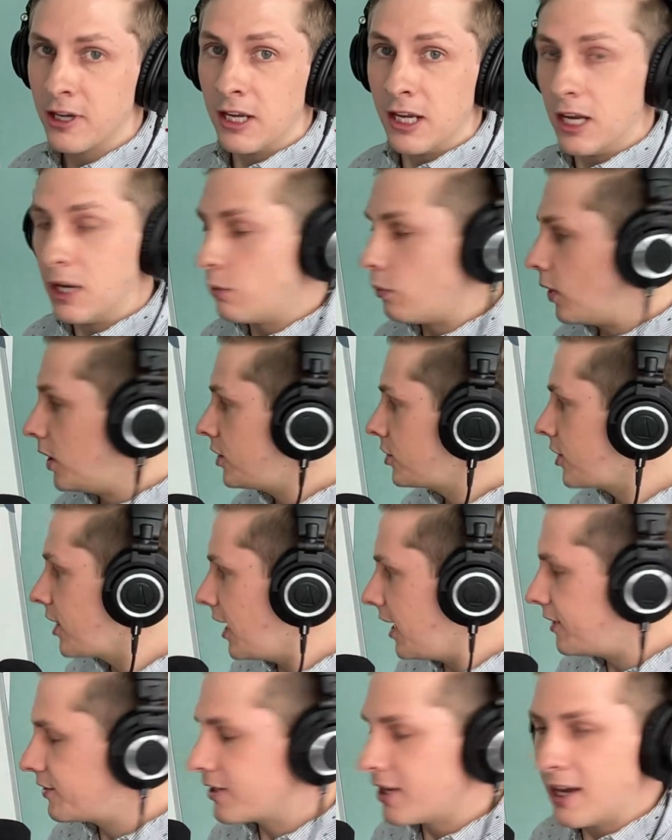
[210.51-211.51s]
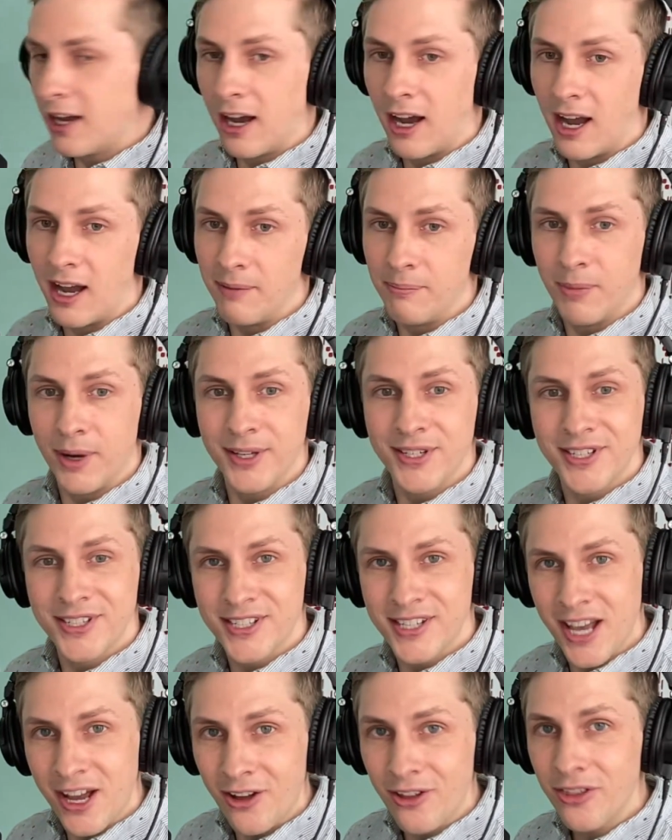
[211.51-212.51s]
in which case I must
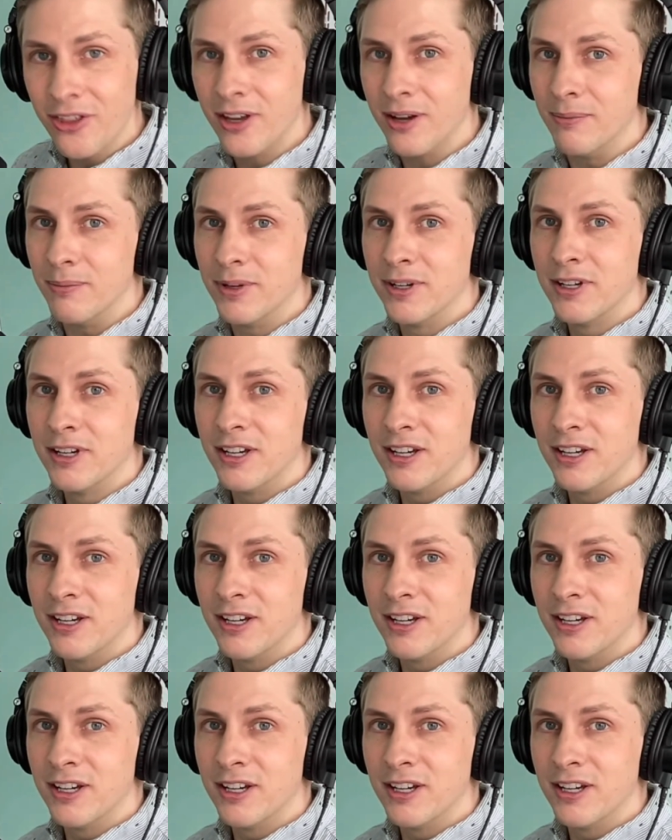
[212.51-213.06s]
sell them